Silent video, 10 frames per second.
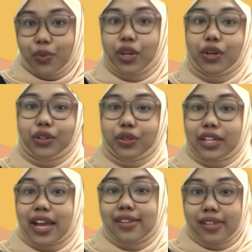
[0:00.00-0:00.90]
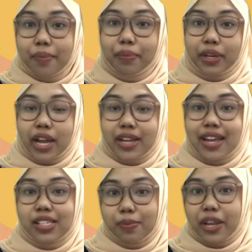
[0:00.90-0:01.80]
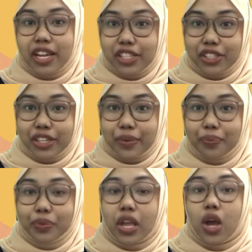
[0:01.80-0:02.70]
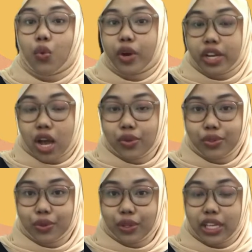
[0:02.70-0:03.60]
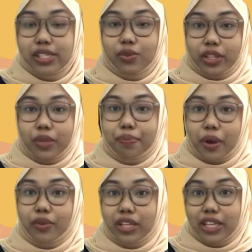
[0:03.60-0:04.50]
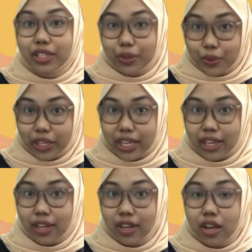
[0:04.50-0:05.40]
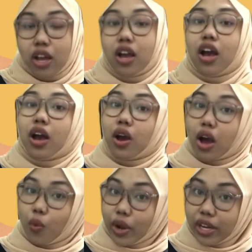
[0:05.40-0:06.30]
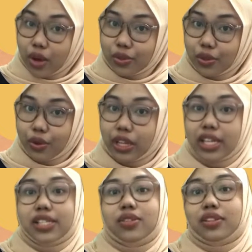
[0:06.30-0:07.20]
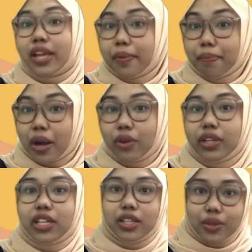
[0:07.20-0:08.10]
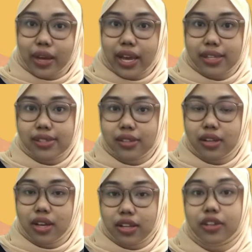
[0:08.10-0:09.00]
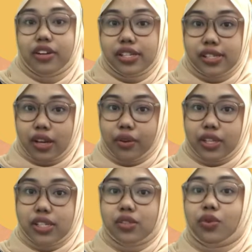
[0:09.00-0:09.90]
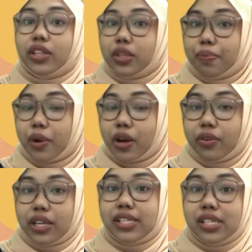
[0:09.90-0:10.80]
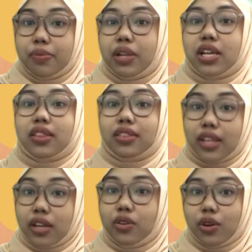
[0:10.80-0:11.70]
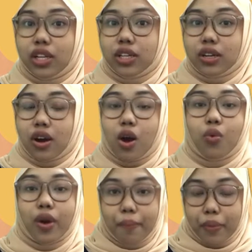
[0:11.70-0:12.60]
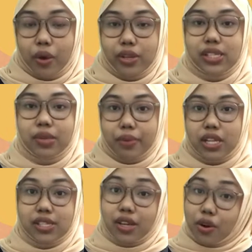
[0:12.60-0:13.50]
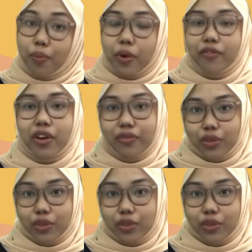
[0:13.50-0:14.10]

we go to the example and explanation. 1 ounce gold is 20 pound in UK. 1 ounce gold is 10 pound in US. The result is 20 pound is similar $10 or 1 pound is similar $0.5